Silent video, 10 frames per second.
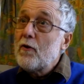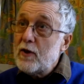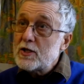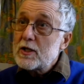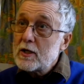
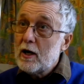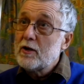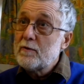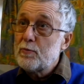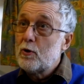this
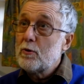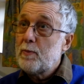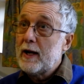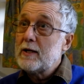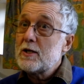kind of
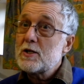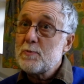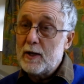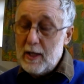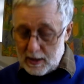broadband
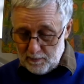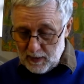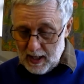speed.